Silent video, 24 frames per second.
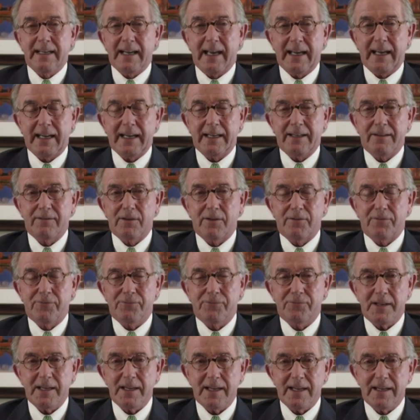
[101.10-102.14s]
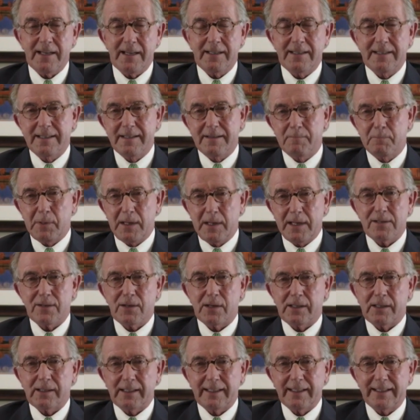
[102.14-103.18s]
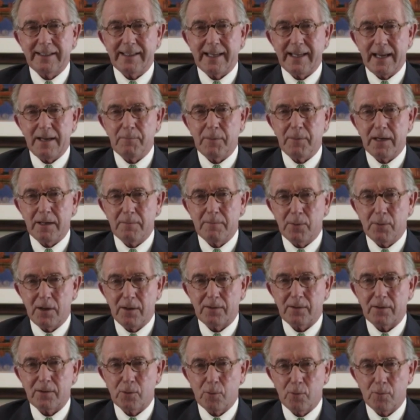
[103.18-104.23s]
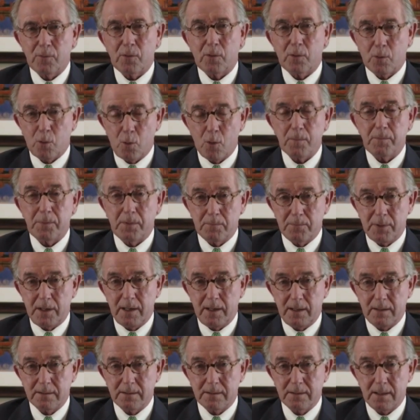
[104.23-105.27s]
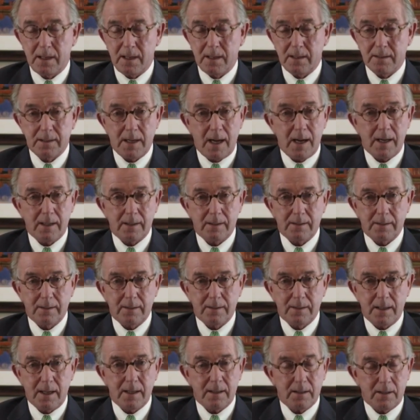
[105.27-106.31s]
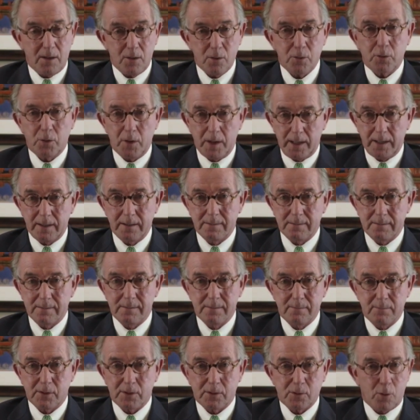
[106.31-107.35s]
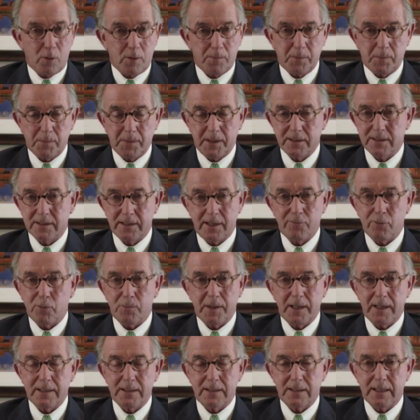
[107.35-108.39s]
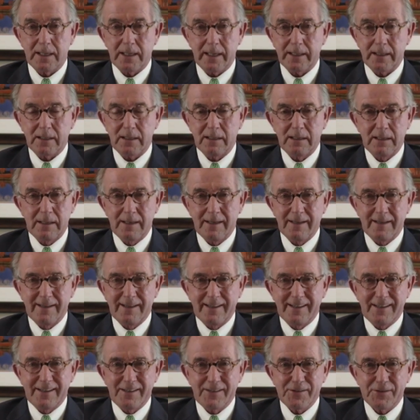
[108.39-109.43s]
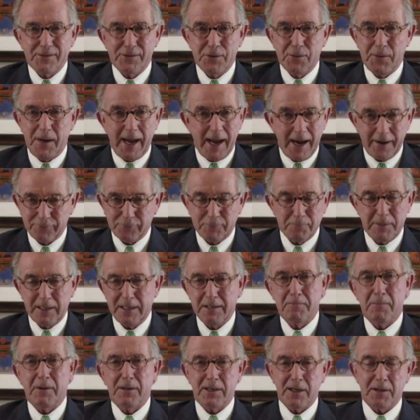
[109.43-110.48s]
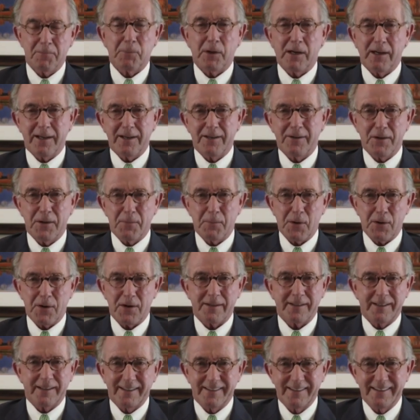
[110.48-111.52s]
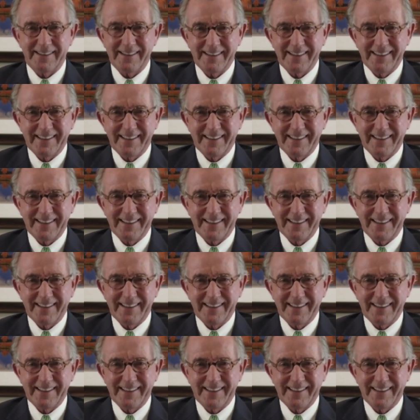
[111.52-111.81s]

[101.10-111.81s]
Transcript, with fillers: and the Fed basically came in and bought corporate bonds. Now, not not low grade, but corporate bonds. And everybody's like, you have to be manipulating the market,